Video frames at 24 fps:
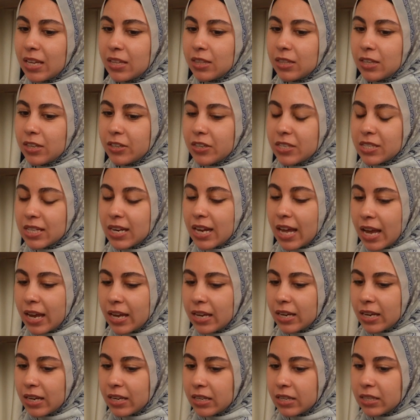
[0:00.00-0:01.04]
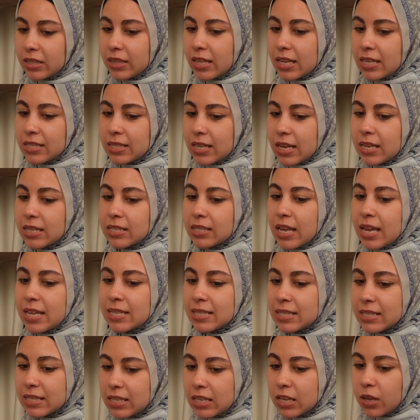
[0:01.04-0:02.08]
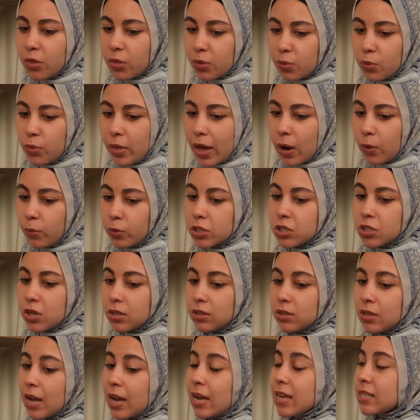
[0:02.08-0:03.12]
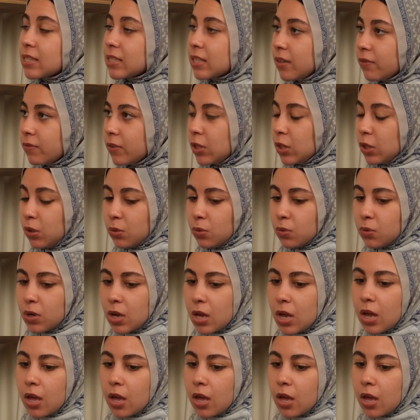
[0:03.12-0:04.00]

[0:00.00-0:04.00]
there is an ayah that says, and seek through that which Allah has given you,